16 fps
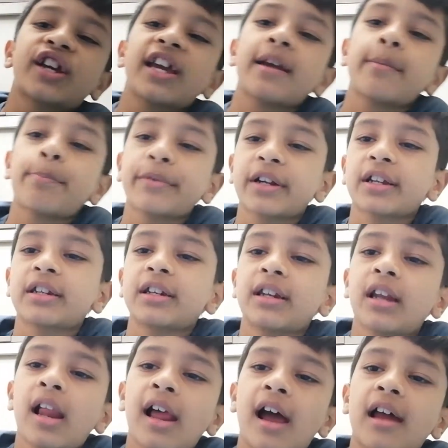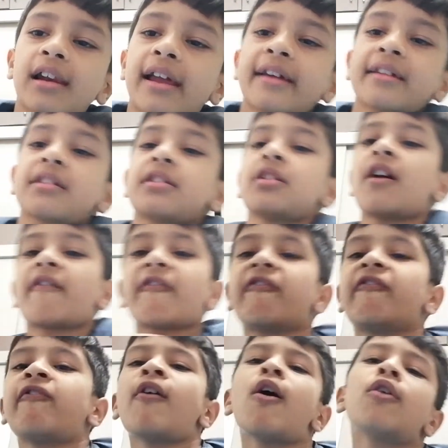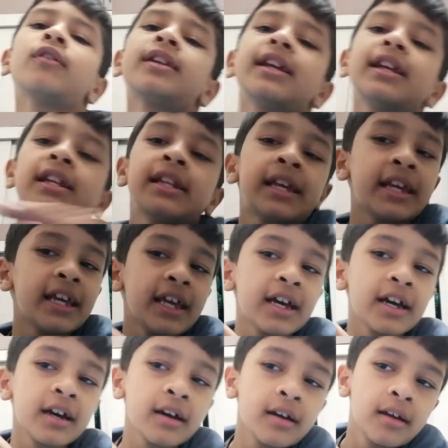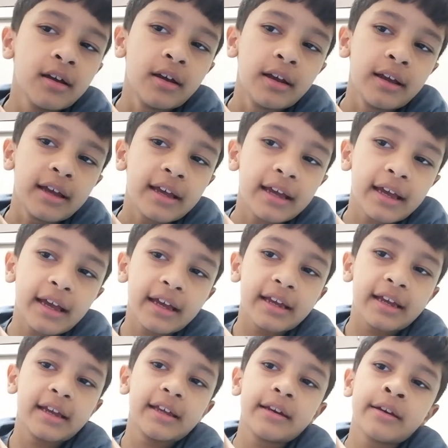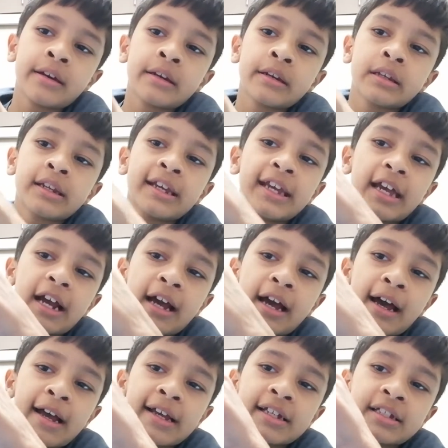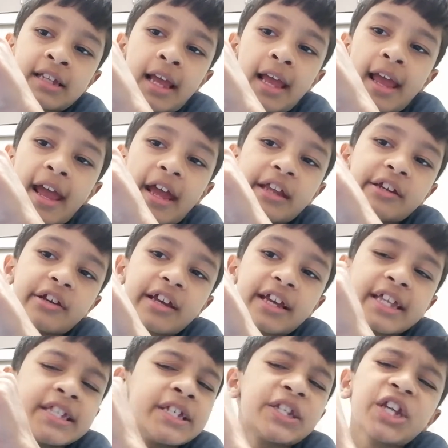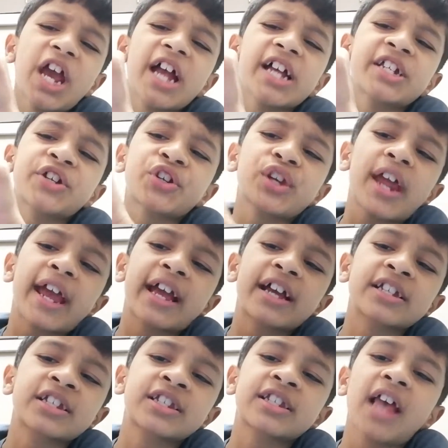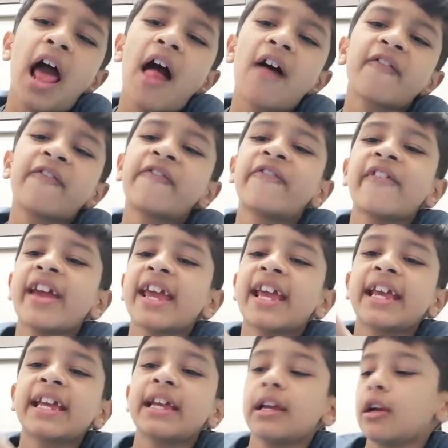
keep it like your phone in here and here, guys, and you can just take a selfie.